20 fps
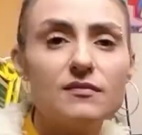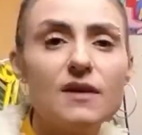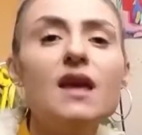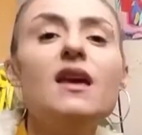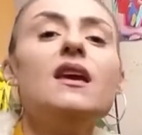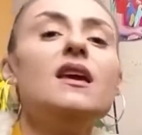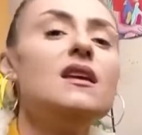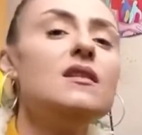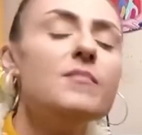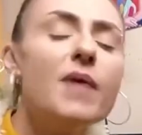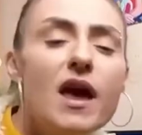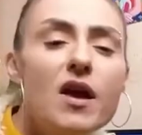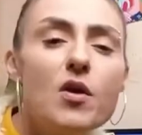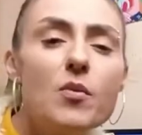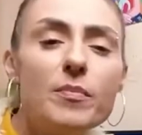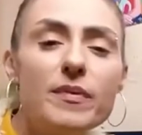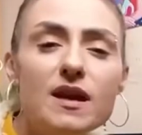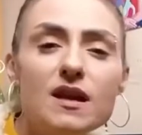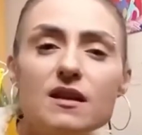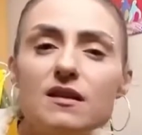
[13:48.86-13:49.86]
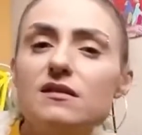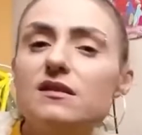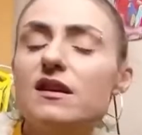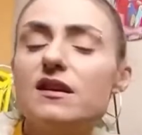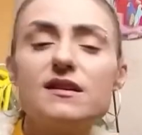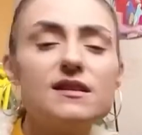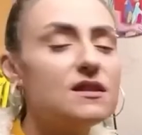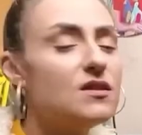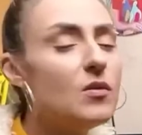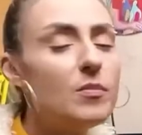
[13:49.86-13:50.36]
In my opinion,
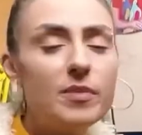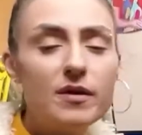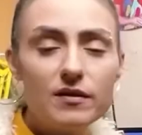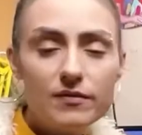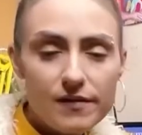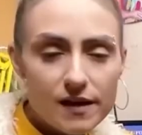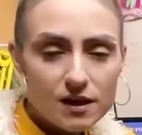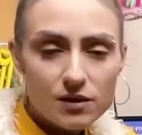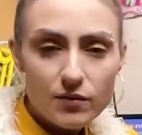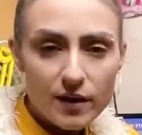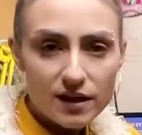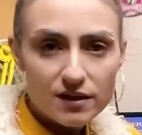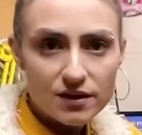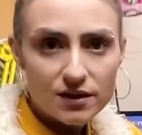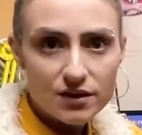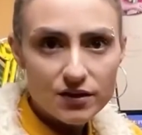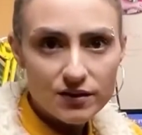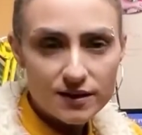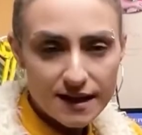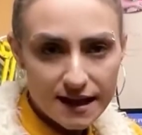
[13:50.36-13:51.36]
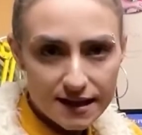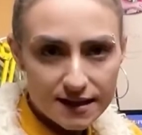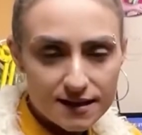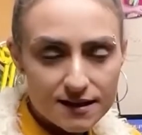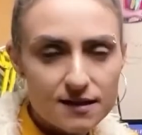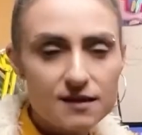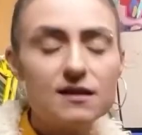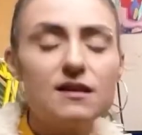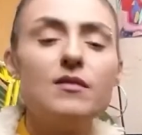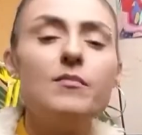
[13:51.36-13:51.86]
there's no perfect way to do
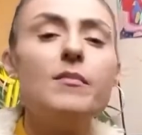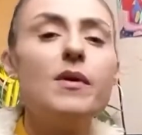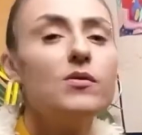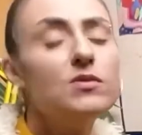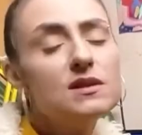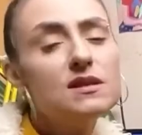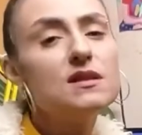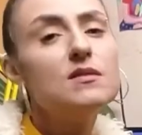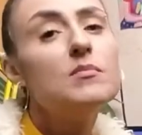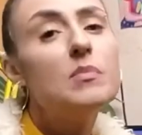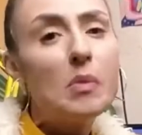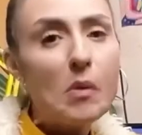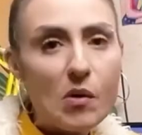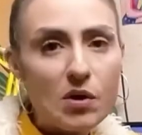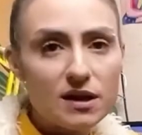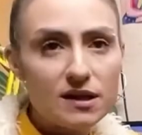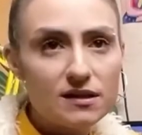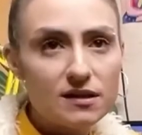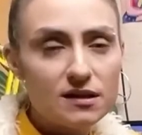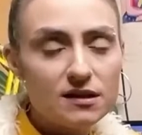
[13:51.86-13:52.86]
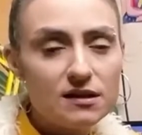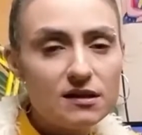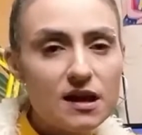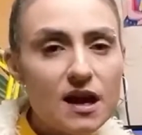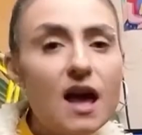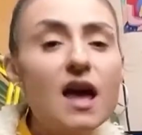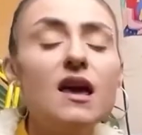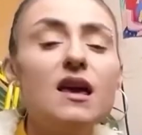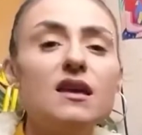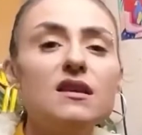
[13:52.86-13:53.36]
this. The most important
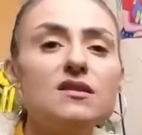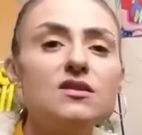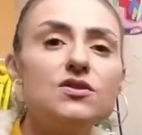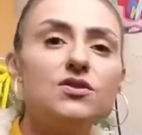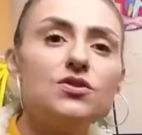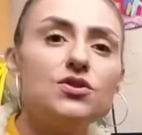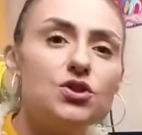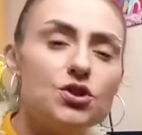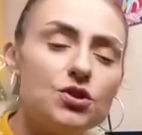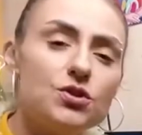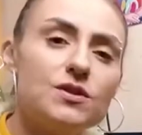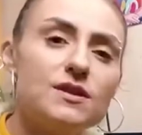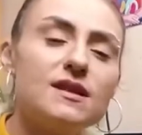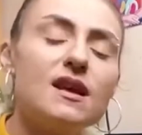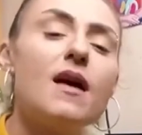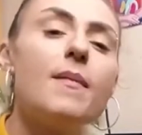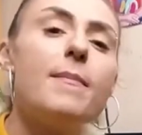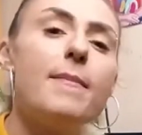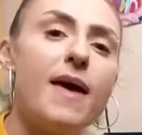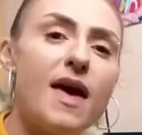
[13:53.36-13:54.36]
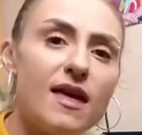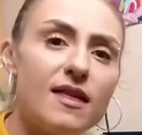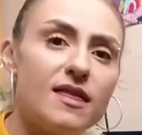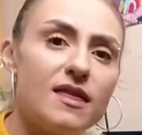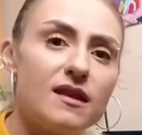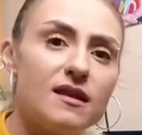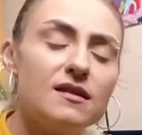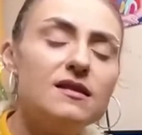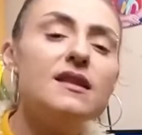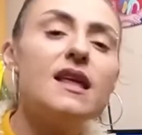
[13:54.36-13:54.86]
is to choose a
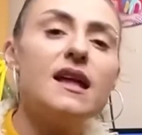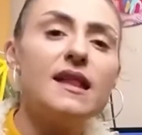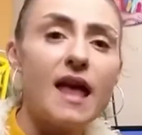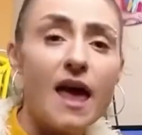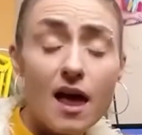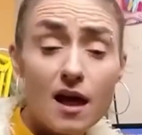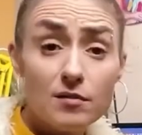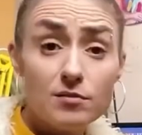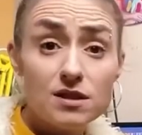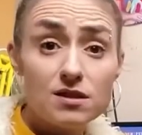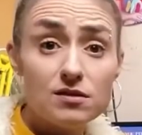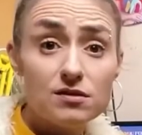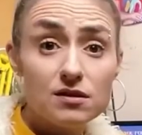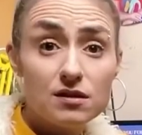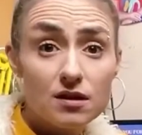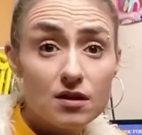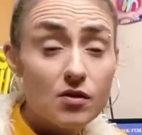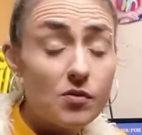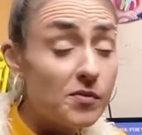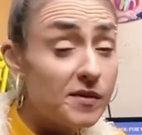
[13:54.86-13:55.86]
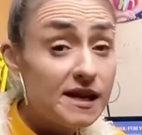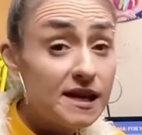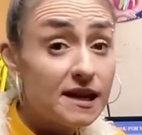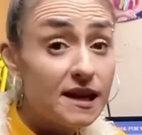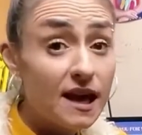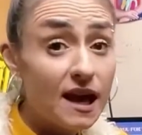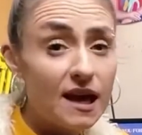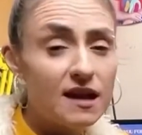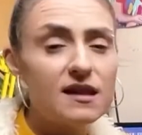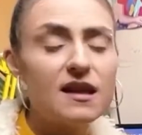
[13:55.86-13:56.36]
method that helps you to
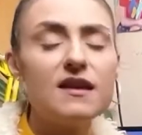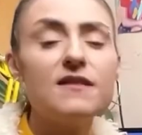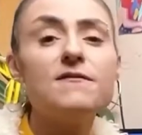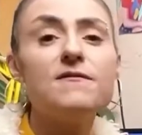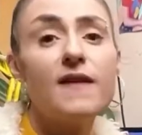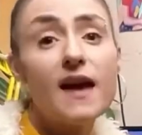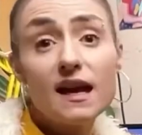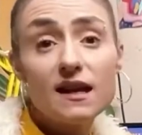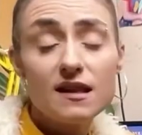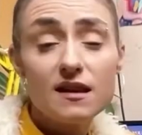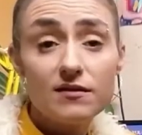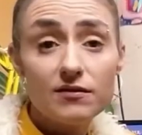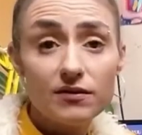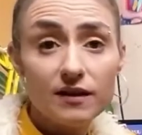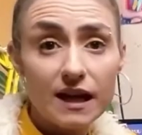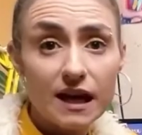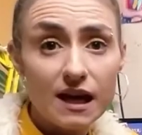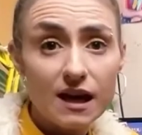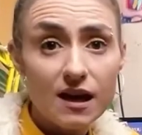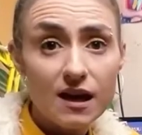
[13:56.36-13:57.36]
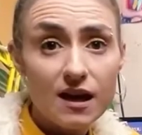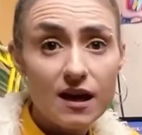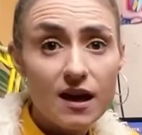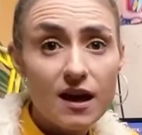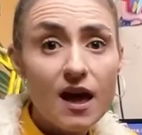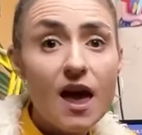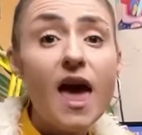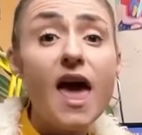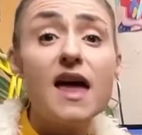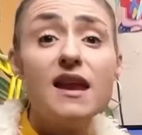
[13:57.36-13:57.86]
communicate effectively
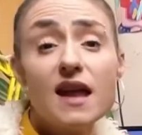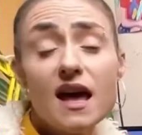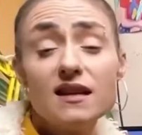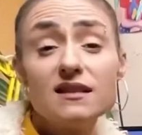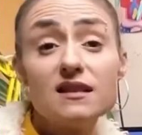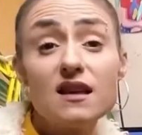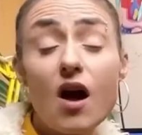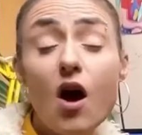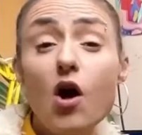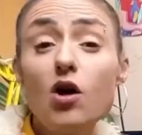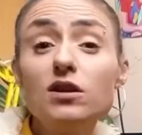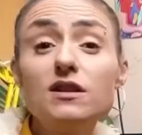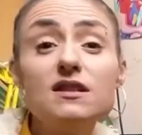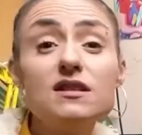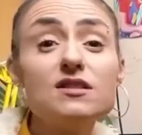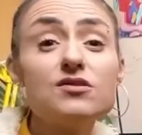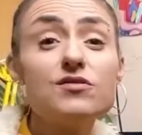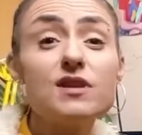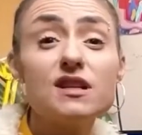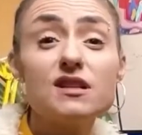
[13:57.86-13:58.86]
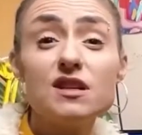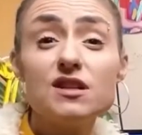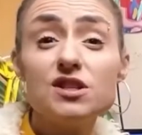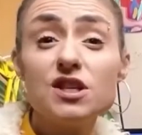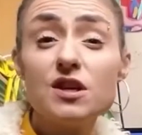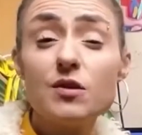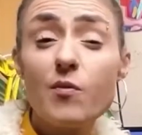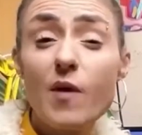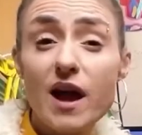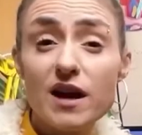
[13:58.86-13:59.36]
and ask all the
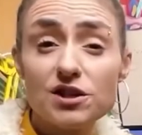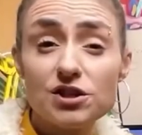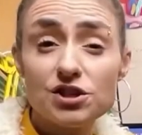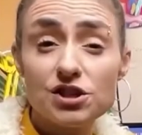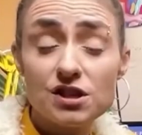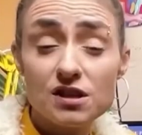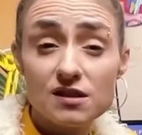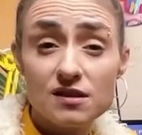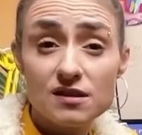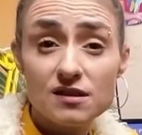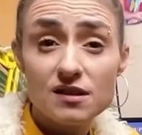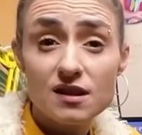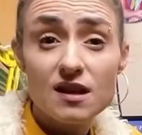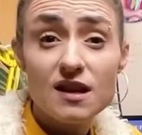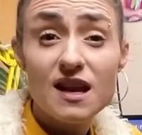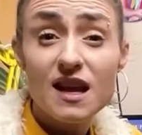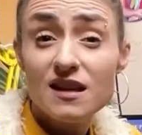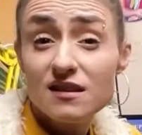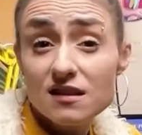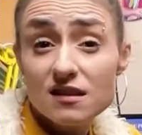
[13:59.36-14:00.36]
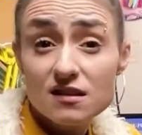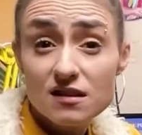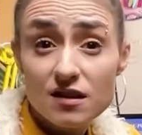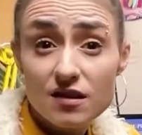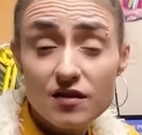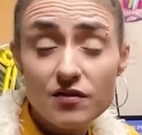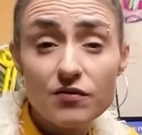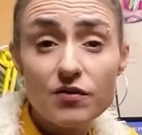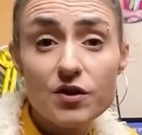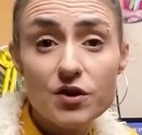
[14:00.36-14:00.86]
strategic questions
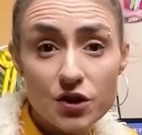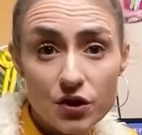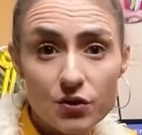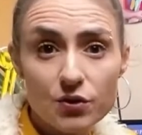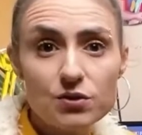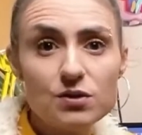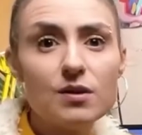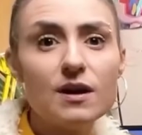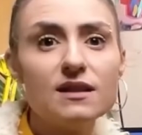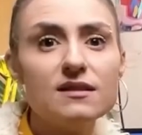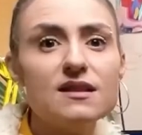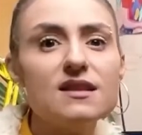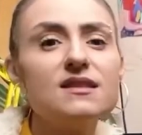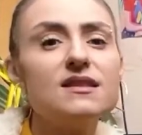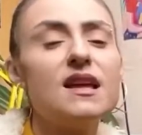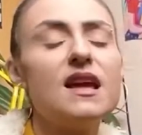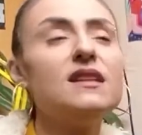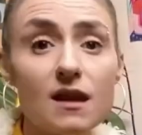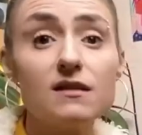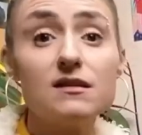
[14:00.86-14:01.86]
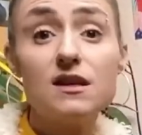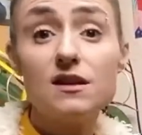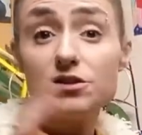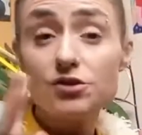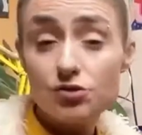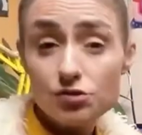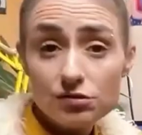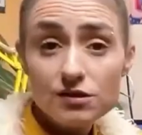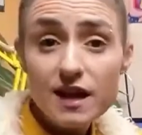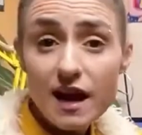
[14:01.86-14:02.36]
necessary for you to understand the
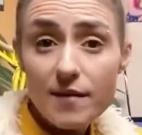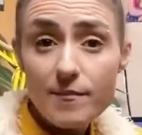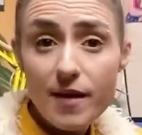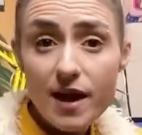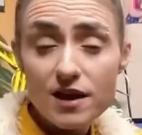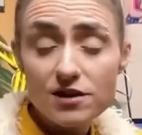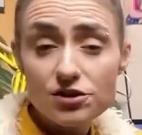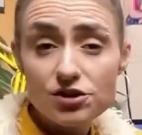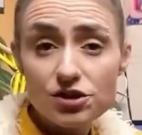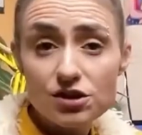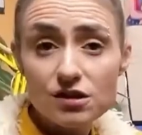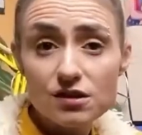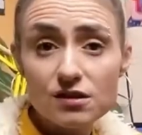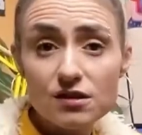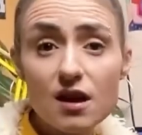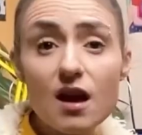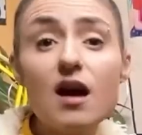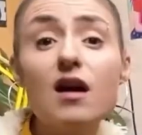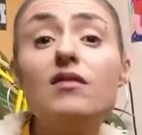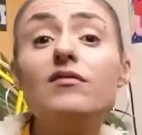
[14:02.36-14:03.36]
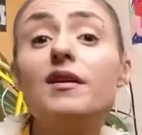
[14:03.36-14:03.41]
true dimension of a